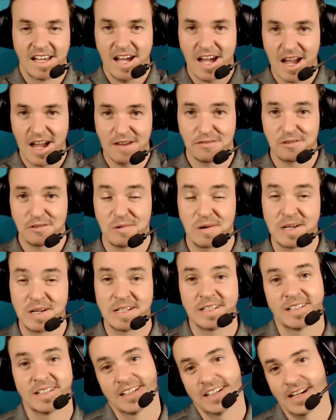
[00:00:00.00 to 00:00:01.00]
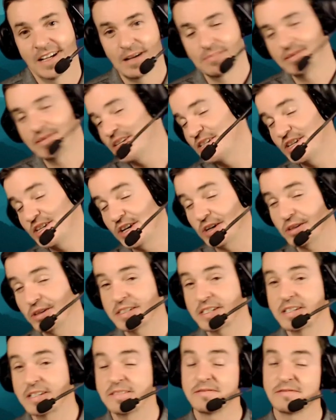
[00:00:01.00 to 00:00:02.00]
Hi everyone, I'm Teacher
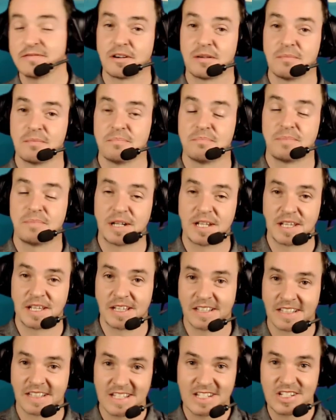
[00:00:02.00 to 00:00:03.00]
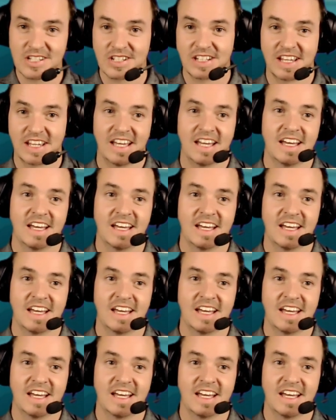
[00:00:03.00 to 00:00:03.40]
Hilton from Buddy English,